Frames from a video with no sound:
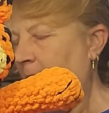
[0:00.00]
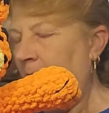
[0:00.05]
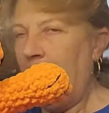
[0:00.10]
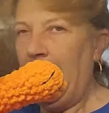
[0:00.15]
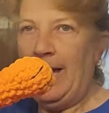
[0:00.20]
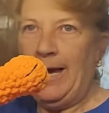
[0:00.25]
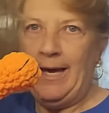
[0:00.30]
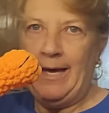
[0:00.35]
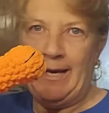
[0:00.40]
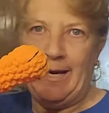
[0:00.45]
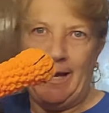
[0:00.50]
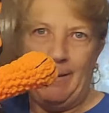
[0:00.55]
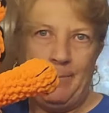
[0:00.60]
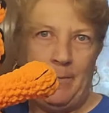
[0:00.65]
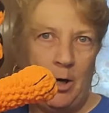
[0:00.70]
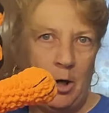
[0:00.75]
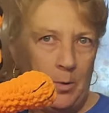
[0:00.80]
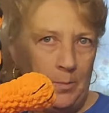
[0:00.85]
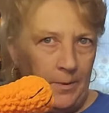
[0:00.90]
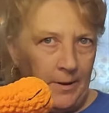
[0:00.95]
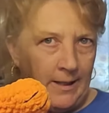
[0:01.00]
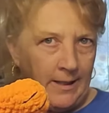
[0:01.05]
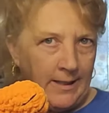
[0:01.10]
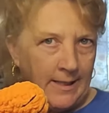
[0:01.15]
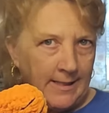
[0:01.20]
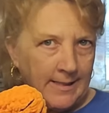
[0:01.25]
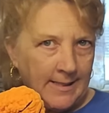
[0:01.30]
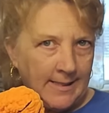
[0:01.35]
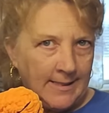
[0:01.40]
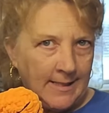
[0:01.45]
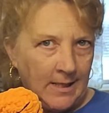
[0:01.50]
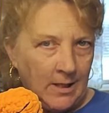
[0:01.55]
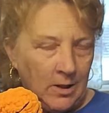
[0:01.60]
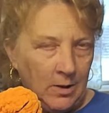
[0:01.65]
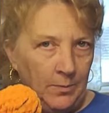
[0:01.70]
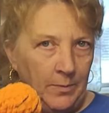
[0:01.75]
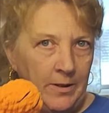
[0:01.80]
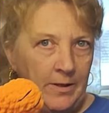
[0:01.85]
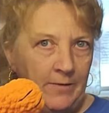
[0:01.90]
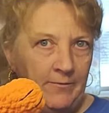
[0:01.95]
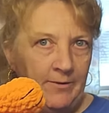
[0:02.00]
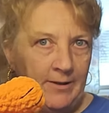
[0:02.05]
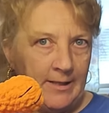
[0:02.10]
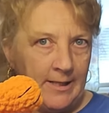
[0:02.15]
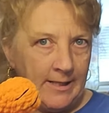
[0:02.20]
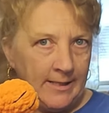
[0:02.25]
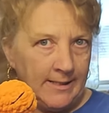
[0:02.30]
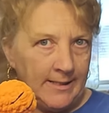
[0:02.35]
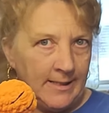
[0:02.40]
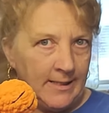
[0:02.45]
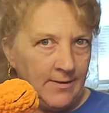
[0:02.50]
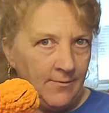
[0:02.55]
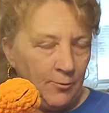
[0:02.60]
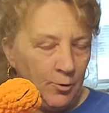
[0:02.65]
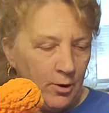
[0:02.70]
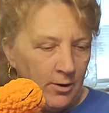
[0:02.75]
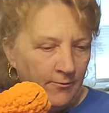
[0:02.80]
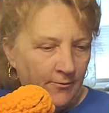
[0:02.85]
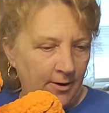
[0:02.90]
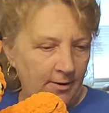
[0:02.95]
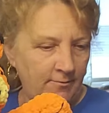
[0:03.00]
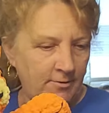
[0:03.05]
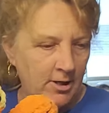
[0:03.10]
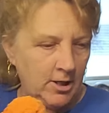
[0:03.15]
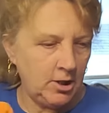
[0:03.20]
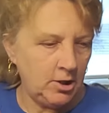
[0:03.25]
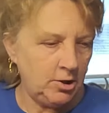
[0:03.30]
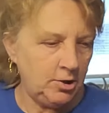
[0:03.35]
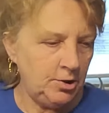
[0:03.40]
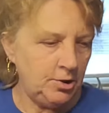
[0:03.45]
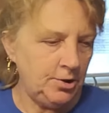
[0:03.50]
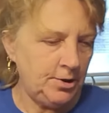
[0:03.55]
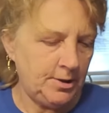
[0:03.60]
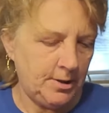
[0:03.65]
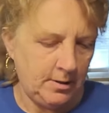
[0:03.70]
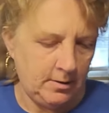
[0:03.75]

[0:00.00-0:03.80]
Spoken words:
And I'm hoping he doesn't sell, but if he does, he's $45.